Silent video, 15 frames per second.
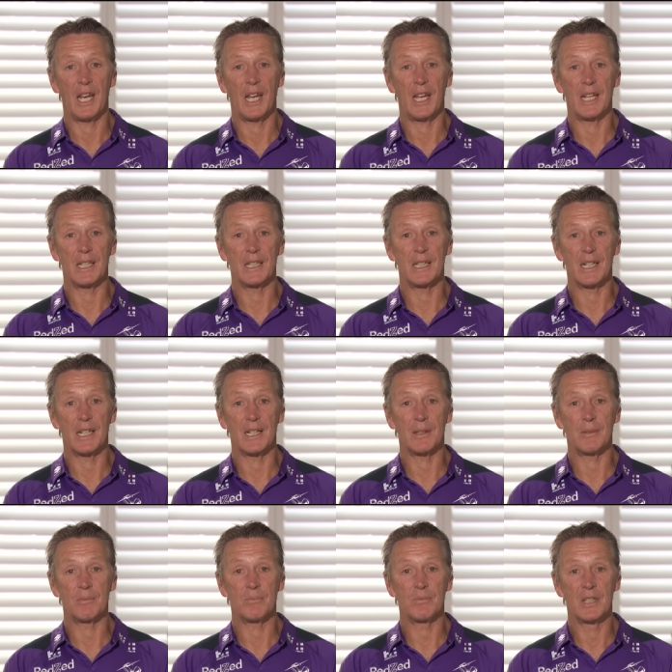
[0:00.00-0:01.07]
And,
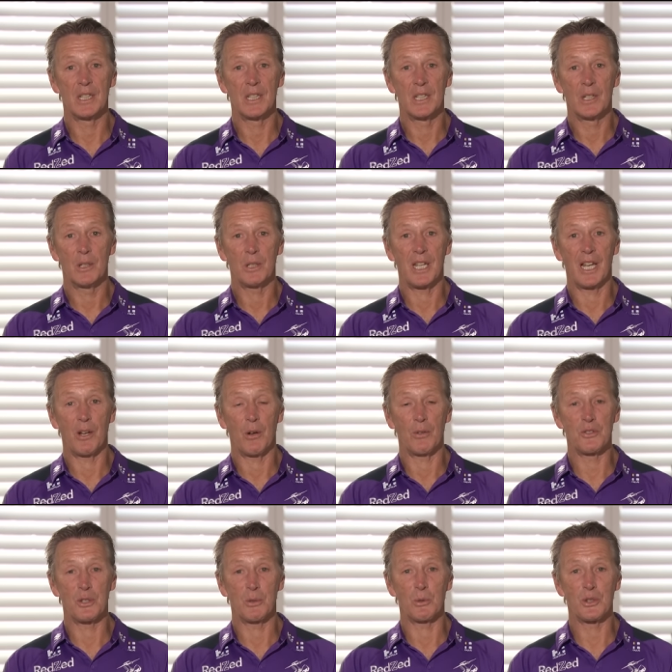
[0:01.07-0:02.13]
um, you know,
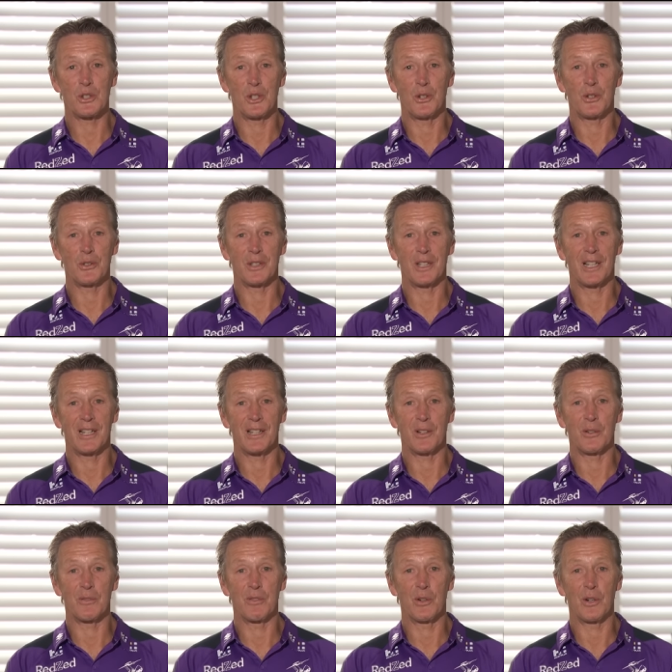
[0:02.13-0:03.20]
obviously we'll see on uh,
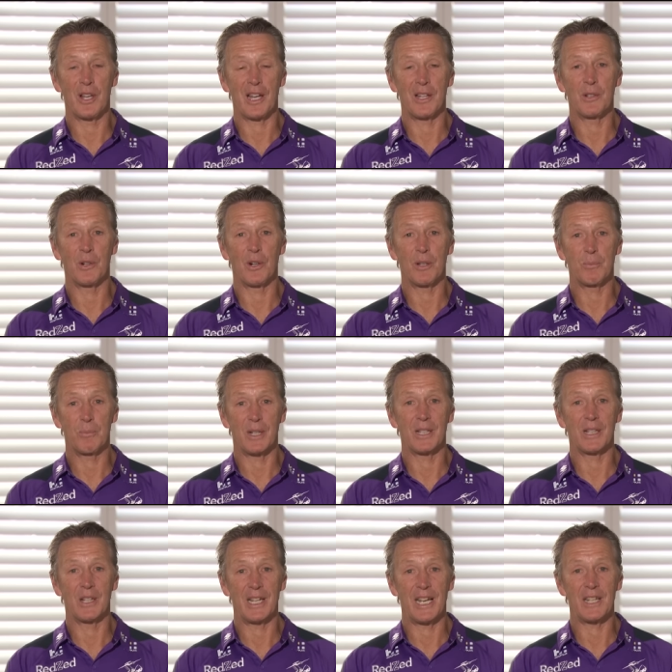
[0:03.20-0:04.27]
on Friday night.
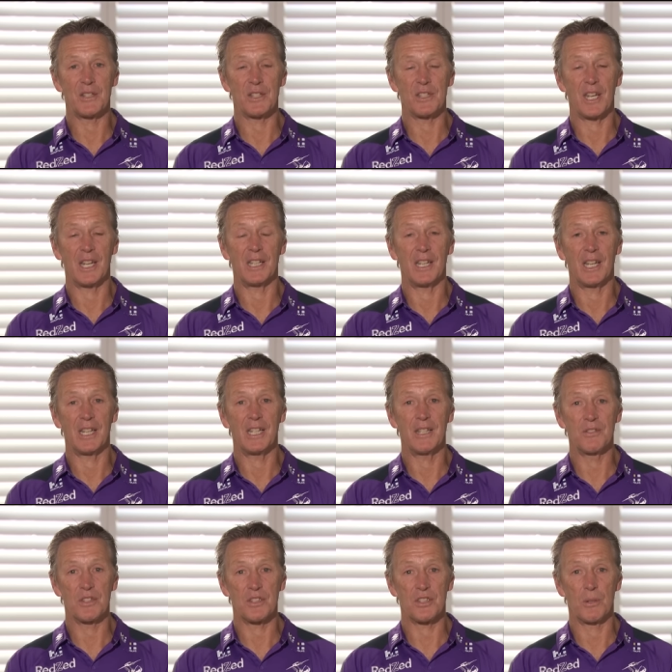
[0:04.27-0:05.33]
But as I say, you know, he
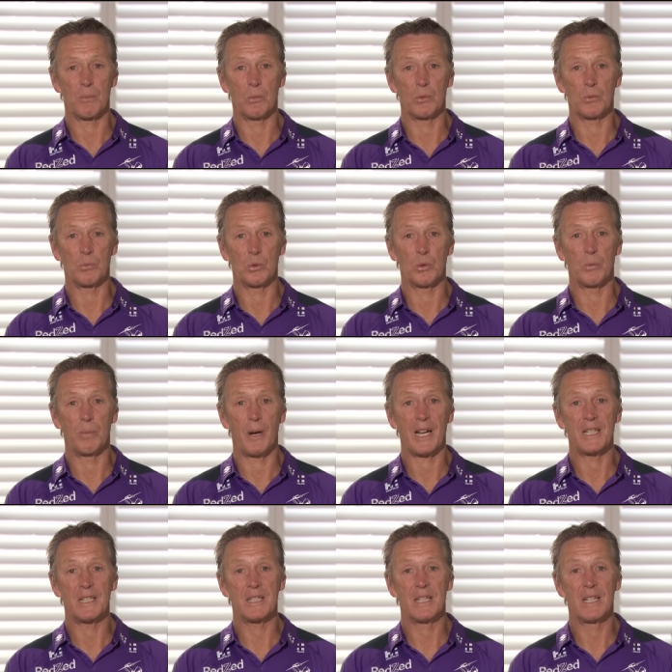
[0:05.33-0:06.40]
gives us some real
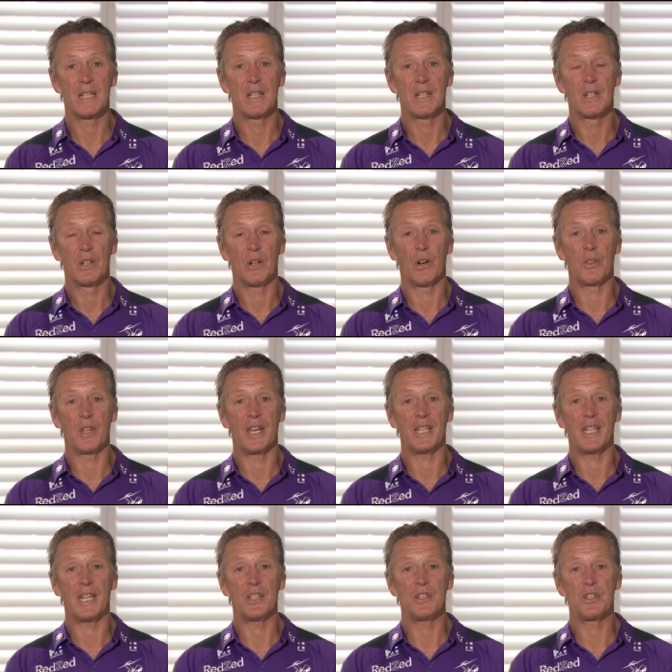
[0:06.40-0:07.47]
pace on
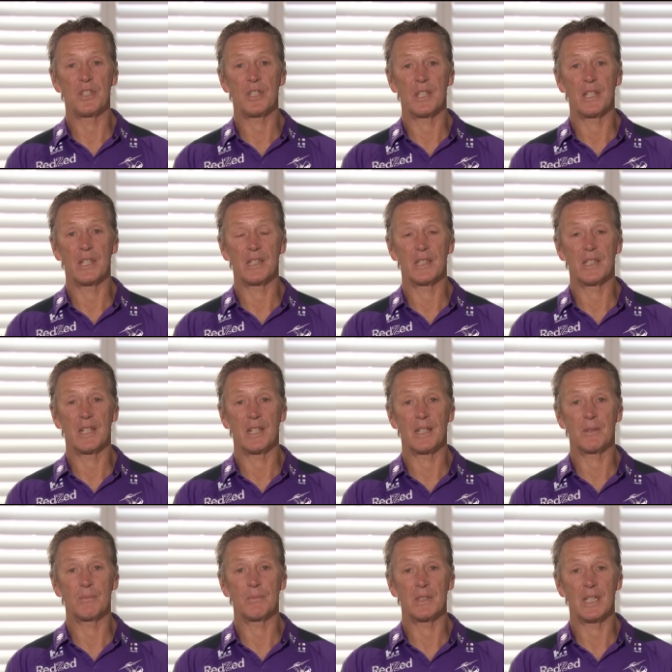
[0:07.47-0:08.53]
that edge. And,
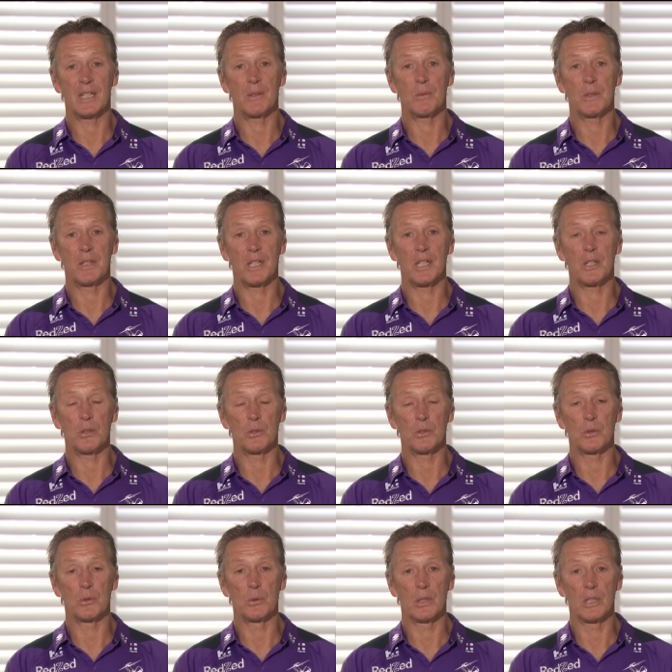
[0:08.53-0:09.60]
um, you know, we think he'll
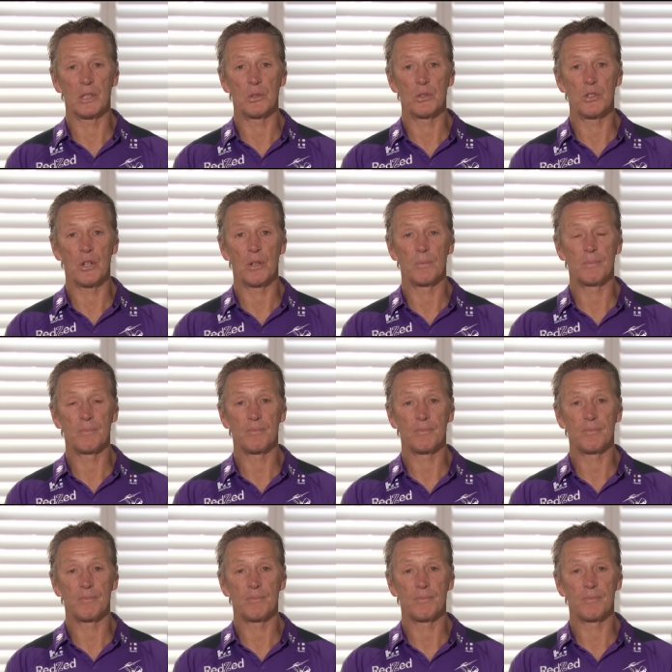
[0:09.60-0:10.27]
do a really good job.